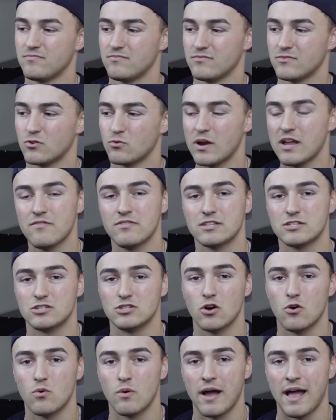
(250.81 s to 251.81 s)
The Ravens
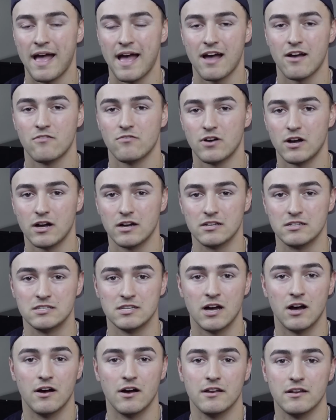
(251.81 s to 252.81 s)
don't have a
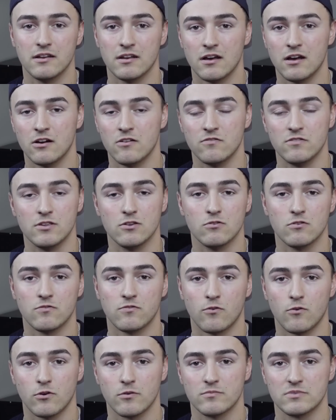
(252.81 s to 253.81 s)
ton of
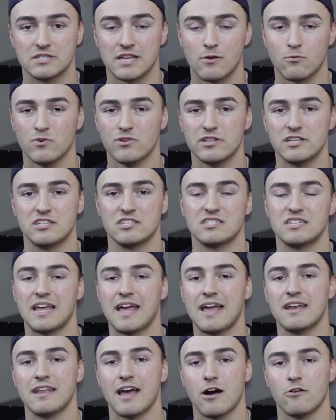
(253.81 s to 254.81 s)
uniforms that really
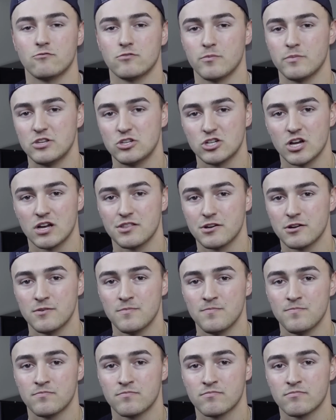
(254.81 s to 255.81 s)
stand out from each other,
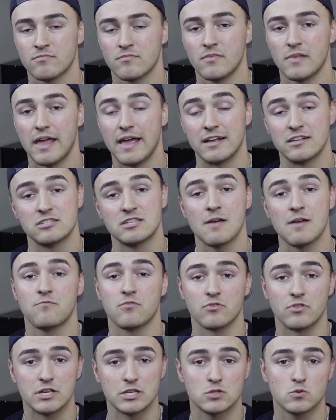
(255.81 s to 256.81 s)
except for
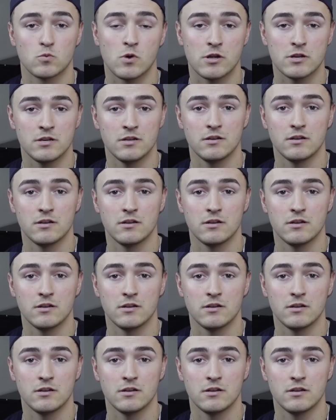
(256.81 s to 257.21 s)
this one,